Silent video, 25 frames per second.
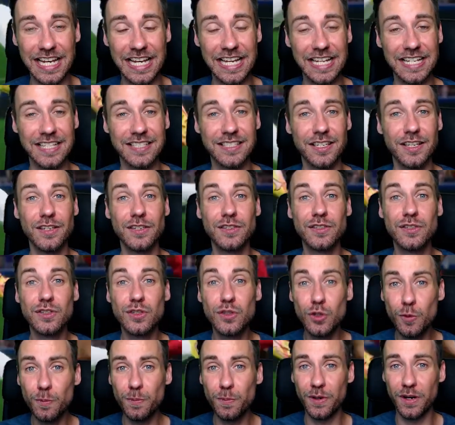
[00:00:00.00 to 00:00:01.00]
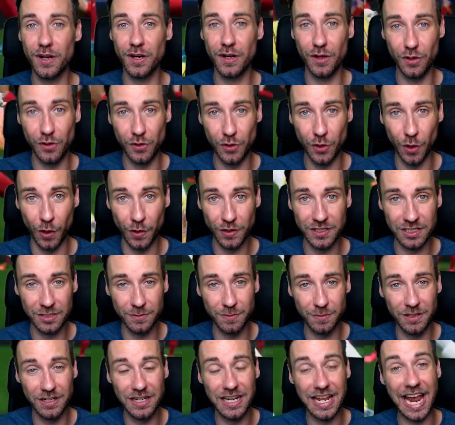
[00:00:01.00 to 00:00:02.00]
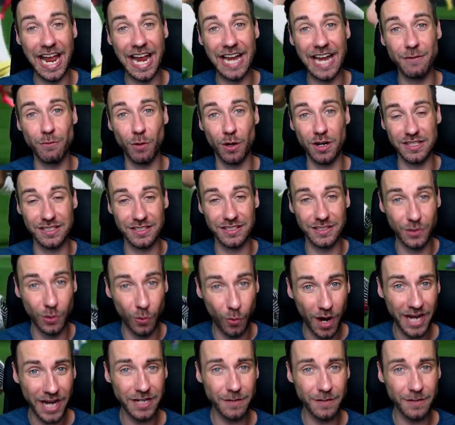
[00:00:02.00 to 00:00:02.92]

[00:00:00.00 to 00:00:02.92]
is super noticeable. And what is quite